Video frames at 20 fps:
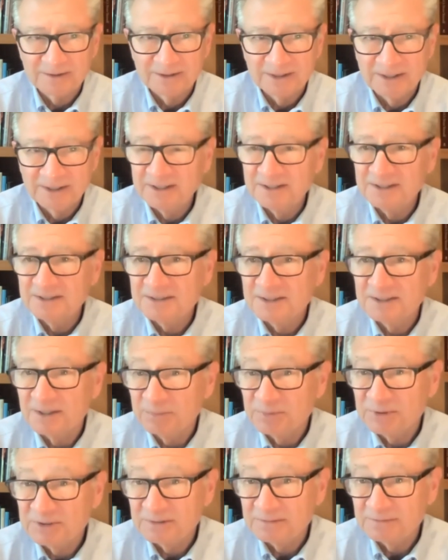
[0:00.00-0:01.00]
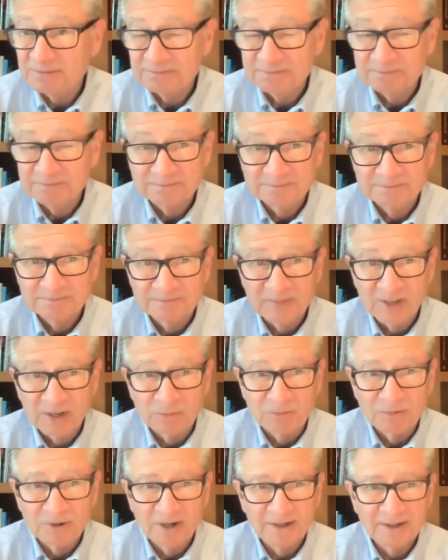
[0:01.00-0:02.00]
Any tips?
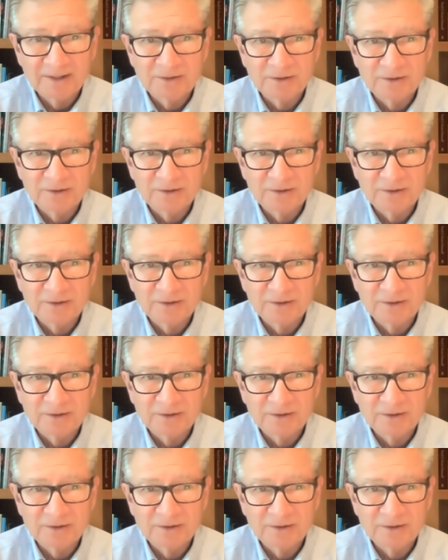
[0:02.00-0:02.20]
Ryan,